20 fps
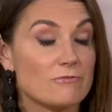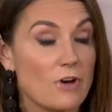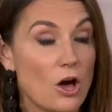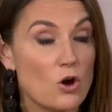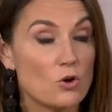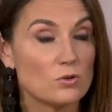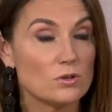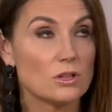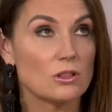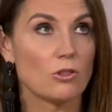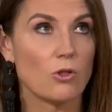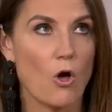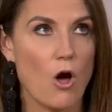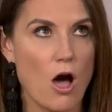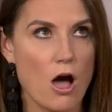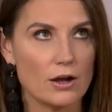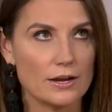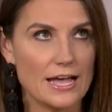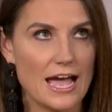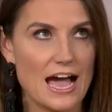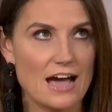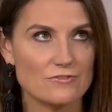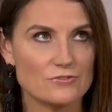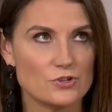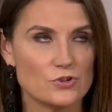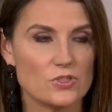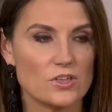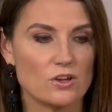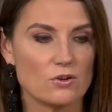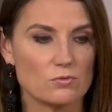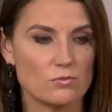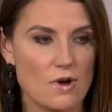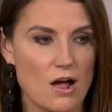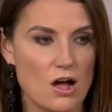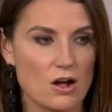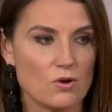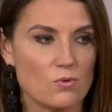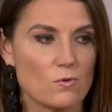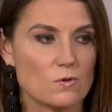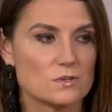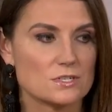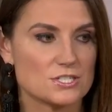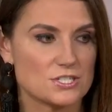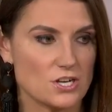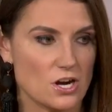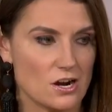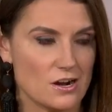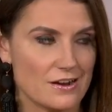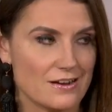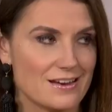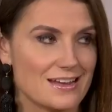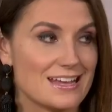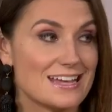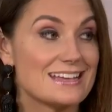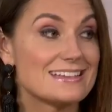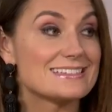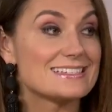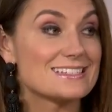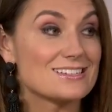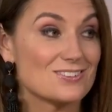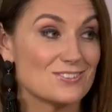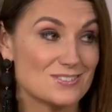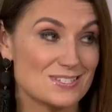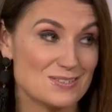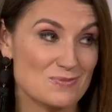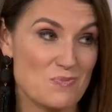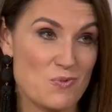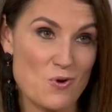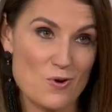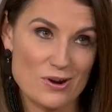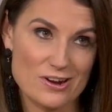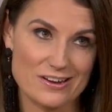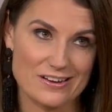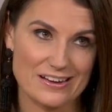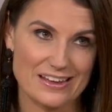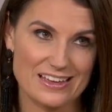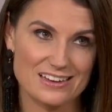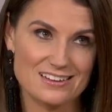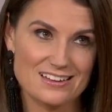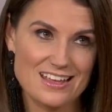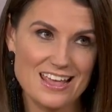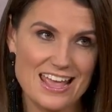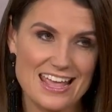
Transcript: vote, long after the Iraq war started, he still supported it.